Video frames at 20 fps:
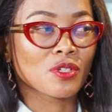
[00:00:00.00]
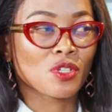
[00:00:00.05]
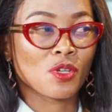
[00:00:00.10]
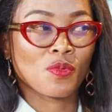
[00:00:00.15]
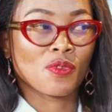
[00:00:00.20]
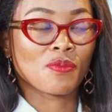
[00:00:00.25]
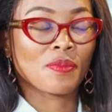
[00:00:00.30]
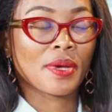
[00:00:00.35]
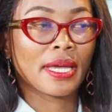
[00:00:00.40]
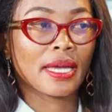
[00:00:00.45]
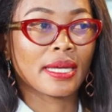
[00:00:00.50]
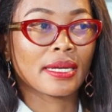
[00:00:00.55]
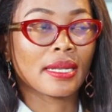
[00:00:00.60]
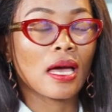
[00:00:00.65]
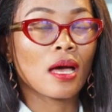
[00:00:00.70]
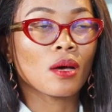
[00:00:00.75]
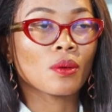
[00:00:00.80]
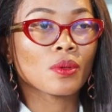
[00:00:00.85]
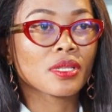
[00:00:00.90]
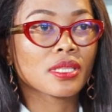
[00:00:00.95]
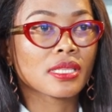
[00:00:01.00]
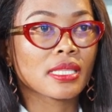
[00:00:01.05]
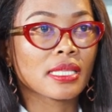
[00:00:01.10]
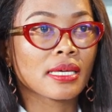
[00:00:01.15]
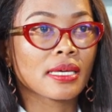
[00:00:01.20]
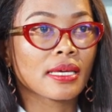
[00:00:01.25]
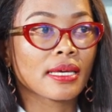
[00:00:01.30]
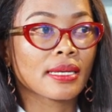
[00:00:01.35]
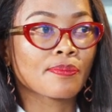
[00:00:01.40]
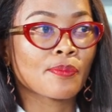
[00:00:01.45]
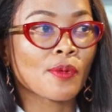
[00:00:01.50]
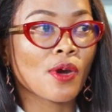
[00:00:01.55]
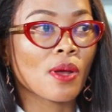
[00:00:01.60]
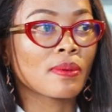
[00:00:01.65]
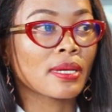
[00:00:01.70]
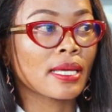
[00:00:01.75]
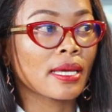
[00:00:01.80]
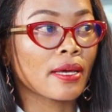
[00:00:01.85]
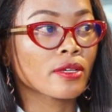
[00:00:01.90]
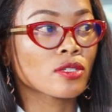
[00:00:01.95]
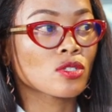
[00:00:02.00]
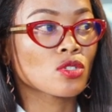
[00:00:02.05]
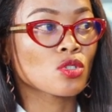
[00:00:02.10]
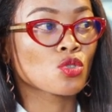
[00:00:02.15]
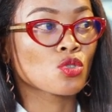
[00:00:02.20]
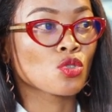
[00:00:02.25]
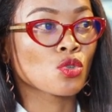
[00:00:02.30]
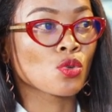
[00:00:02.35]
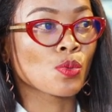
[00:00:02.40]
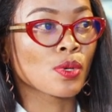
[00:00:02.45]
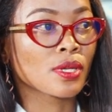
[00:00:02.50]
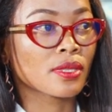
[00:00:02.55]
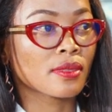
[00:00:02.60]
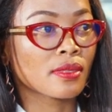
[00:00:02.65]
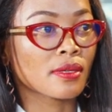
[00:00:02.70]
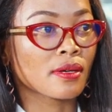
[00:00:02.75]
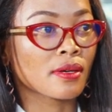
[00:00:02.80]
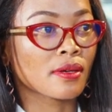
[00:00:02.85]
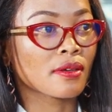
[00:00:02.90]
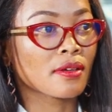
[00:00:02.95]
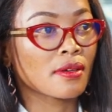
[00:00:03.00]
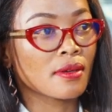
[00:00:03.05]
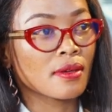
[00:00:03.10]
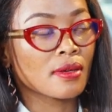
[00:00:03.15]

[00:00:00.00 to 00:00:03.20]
the top of my head, I would think it probably has to do with the